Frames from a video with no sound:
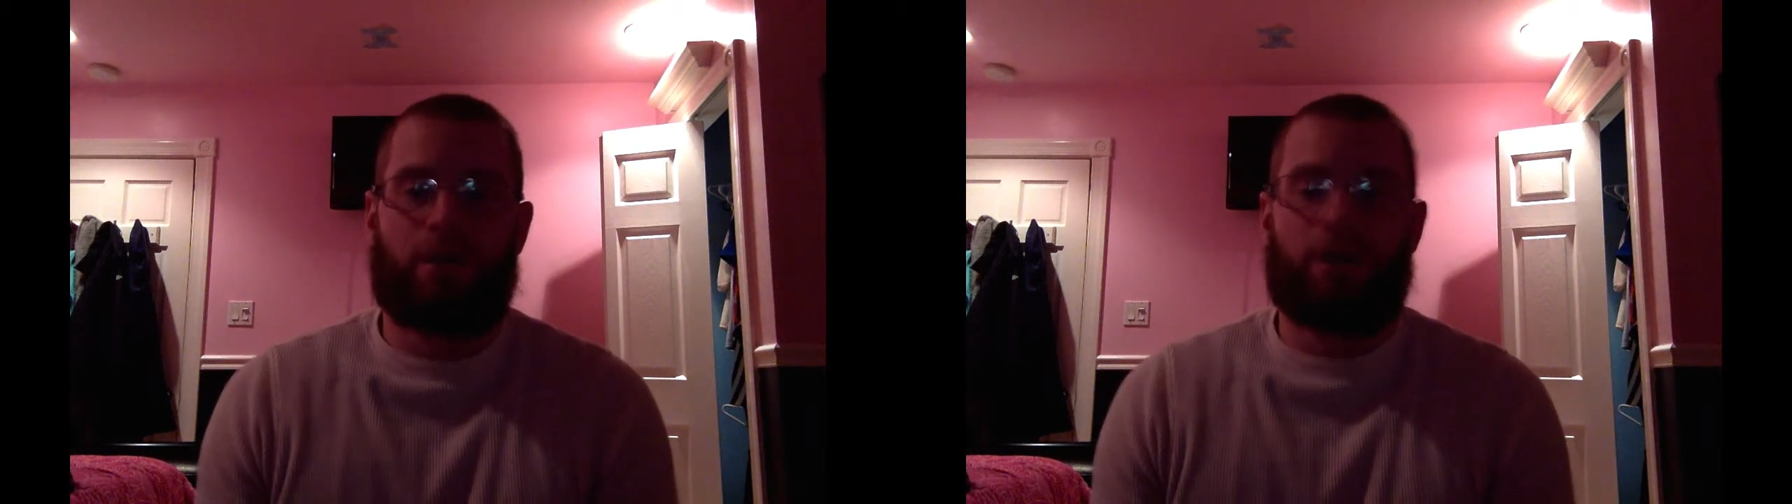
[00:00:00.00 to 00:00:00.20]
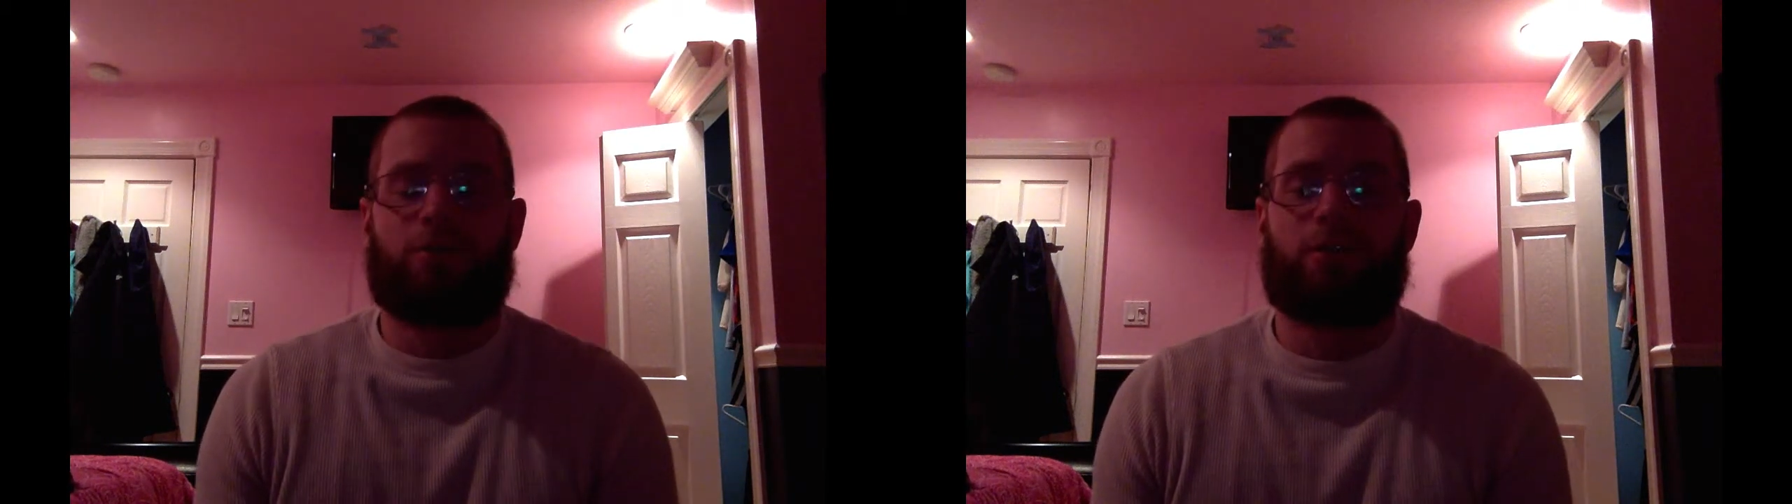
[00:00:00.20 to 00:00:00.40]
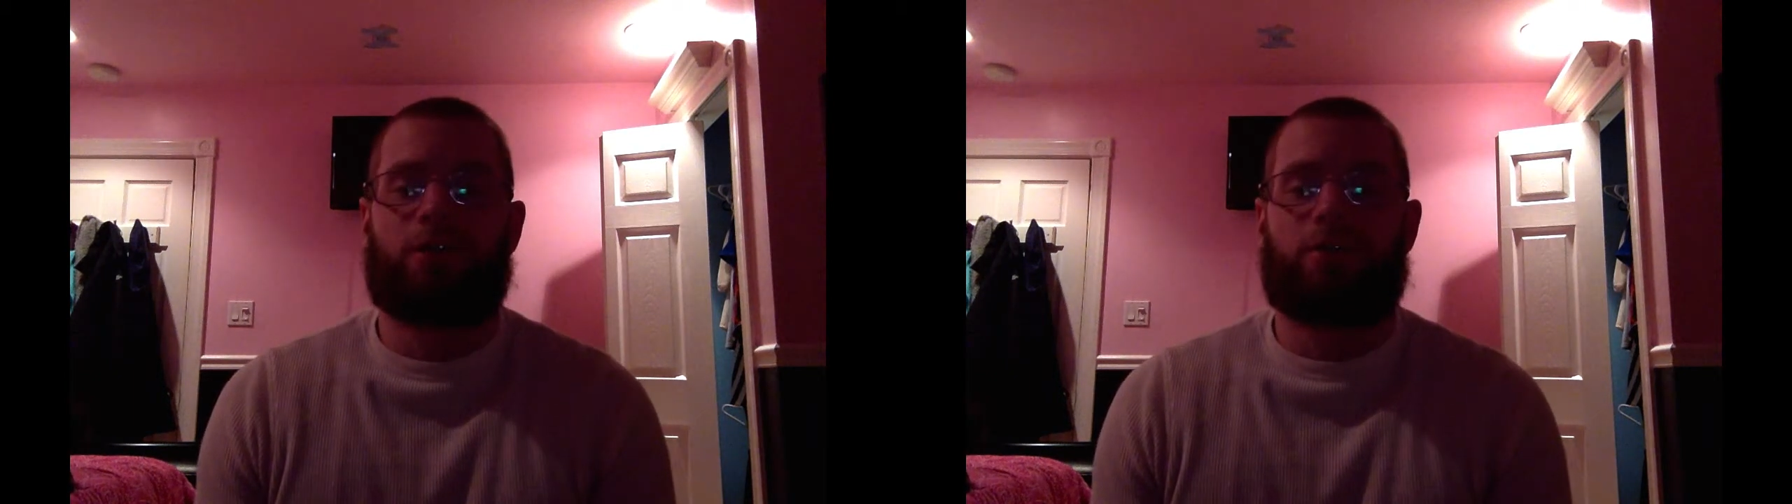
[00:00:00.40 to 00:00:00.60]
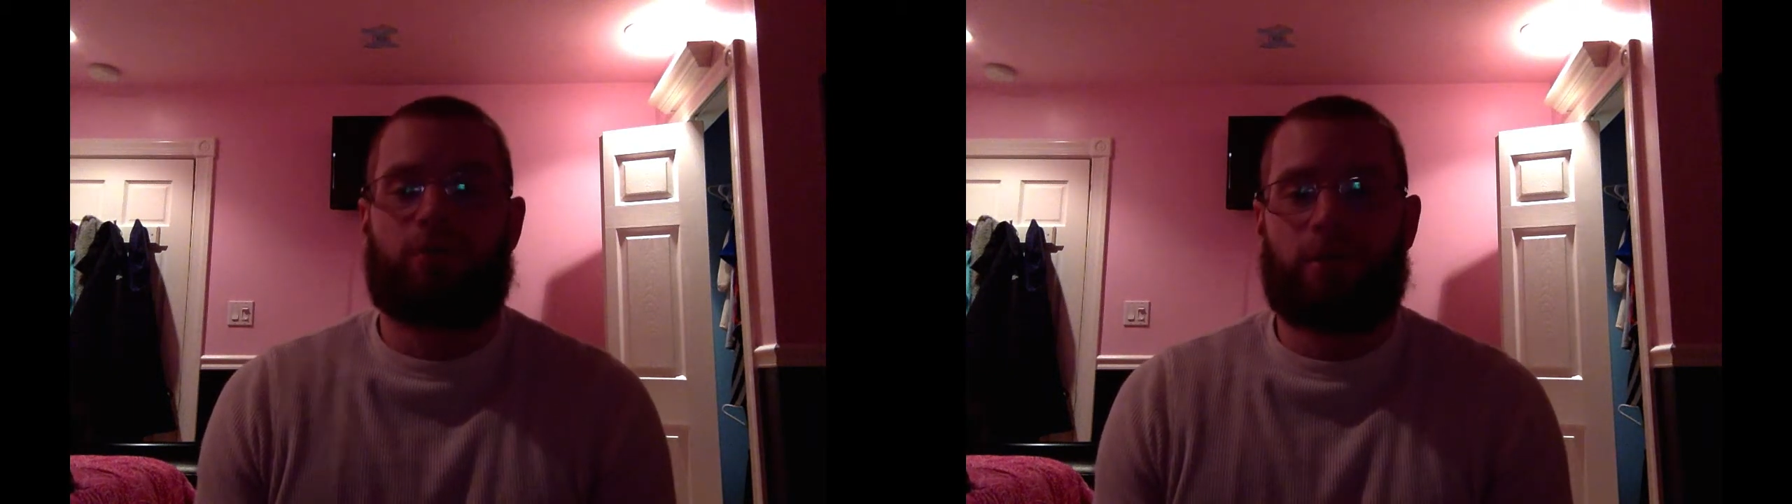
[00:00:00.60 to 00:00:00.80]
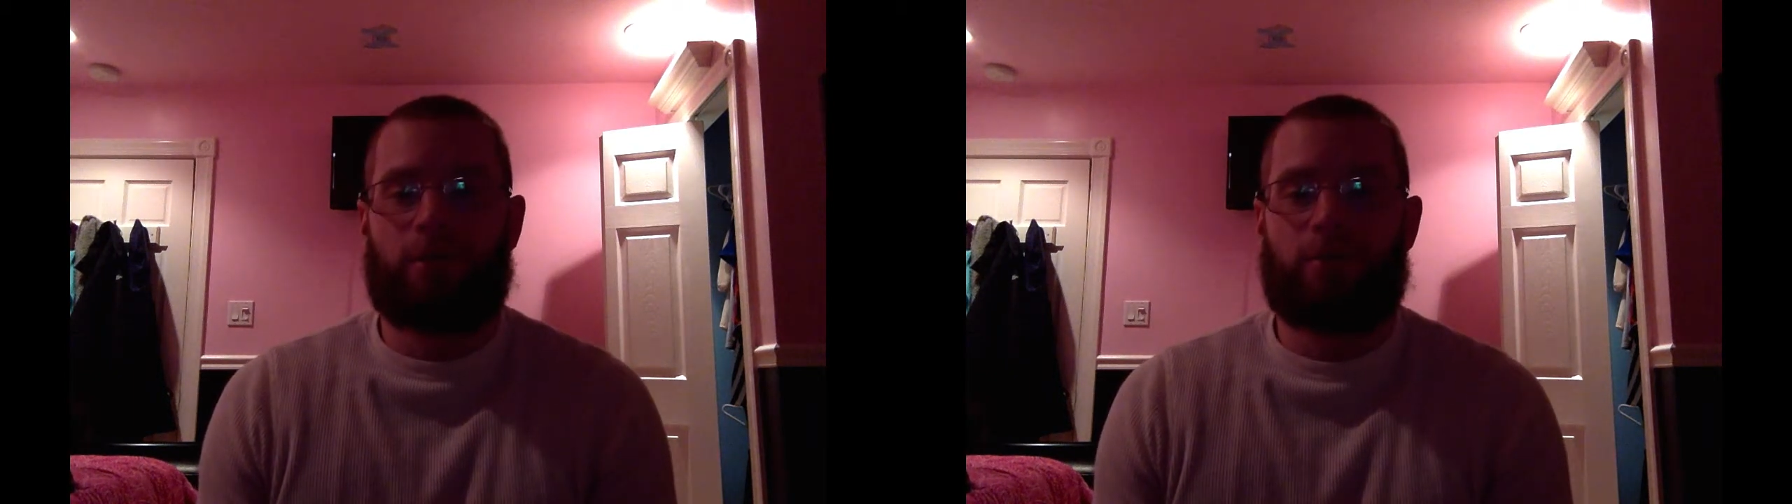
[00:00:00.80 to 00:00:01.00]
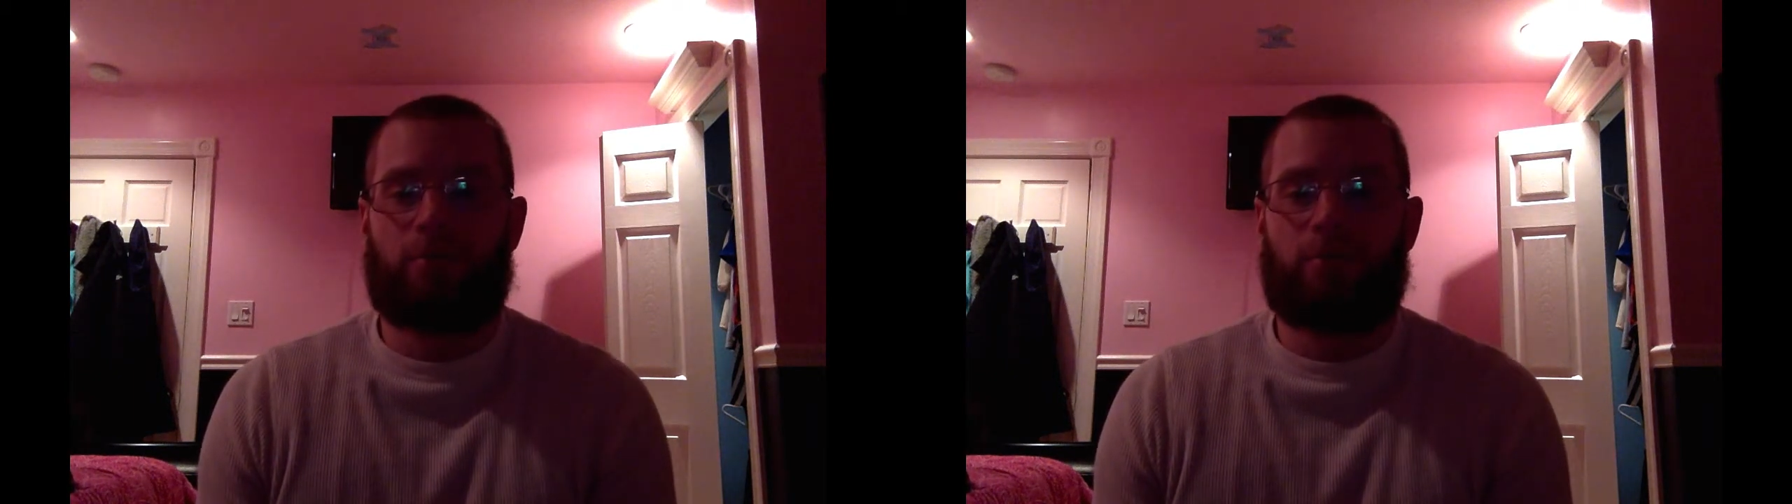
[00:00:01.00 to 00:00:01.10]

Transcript: So they had 22